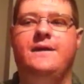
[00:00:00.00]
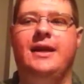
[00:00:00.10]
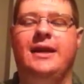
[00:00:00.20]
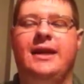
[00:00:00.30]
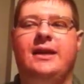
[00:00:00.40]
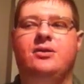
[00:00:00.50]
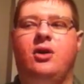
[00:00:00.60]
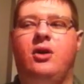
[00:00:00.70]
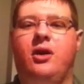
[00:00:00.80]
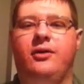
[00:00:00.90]
it is a
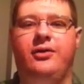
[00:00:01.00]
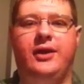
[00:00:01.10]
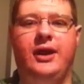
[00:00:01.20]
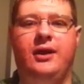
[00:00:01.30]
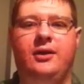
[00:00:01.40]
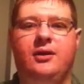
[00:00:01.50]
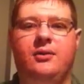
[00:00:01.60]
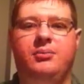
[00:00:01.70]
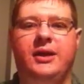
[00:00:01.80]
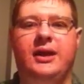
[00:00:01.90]
hard thing
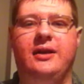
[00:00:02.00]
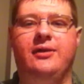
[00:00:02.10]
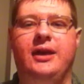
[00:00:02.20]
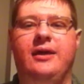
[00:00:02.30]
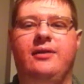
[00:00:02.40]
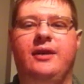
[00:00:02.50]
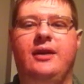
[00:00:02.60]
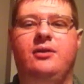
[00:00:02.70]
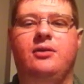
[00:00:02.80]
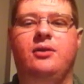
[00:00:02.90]
because
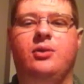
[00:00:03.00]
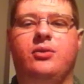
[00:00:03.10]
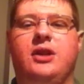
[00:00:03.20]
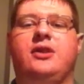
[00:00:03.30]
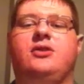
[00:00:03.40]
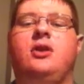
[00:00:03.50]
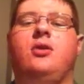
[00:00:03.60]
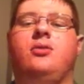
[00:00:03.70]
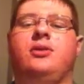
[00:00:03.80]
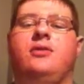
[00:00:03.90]
in the Rosetta
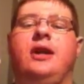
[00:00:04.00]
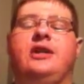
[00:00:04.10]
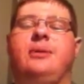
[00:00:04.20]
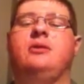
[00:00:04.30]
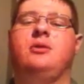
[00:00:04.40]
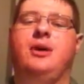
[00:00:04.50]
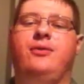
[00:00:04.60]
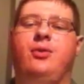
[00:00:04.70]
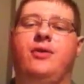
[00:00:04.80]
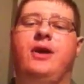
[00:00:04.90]
Stones they're very expensive. They're about
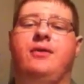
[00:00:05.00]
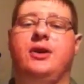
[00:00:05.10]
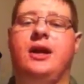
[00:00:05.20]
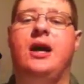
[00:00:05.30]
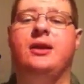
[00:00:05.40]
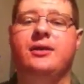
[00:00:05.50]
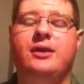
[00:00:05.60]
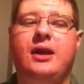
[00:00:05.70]
$400 to $500.